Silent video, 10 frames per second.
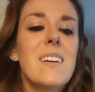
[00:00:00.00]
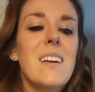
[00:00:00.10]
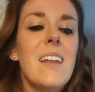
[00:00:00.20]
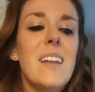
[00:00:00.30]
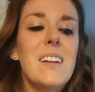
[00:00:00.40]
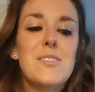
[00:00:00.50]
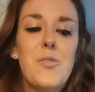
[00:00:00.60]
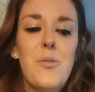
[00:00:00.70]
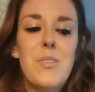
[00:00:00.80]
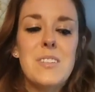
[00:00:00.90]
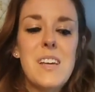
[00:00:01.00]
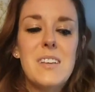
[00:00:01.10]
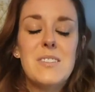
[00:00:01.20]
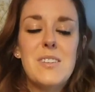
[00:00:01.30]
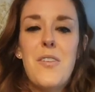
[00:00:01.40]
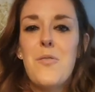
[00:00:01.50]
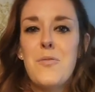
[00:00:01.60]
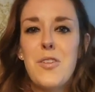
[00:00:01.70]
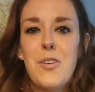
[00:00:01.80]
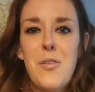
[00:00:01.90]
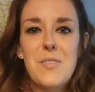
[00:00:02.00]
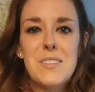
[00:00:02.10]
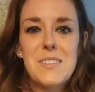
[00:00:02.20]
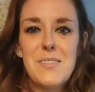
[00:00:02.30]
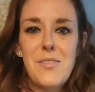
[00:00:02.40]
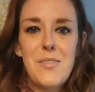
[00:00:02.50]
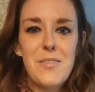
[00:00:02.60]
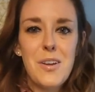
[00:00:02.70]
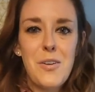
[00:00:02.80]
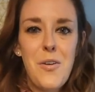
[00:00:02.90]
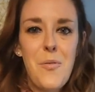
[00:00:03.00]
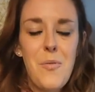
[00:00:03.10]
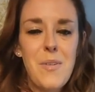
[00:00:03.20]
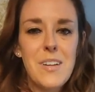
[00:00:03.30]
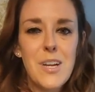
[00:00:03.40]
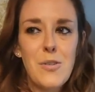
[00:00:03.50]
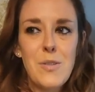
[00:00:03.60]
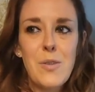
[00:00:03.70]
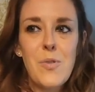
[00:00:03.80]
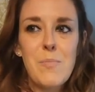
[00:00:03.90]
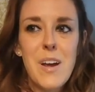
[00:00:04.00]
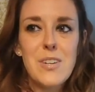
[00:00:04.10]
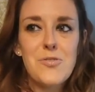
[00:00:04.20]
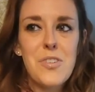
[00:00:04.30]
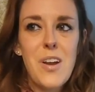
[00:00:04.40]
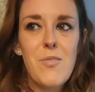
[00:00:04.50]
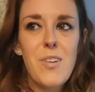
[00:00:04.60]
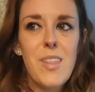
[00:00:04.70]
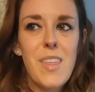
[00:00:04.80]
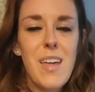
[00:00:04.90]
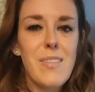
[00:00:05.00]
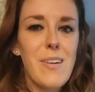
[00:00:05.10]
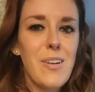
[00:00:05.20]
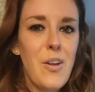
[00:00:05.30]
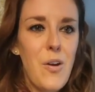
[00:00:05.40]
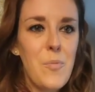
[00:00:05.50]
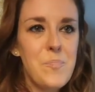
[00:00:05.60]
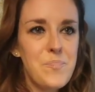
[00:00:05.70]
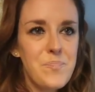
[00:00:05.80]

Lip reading: And it is Earth Day, so, this is our, yearly reminder and everything that,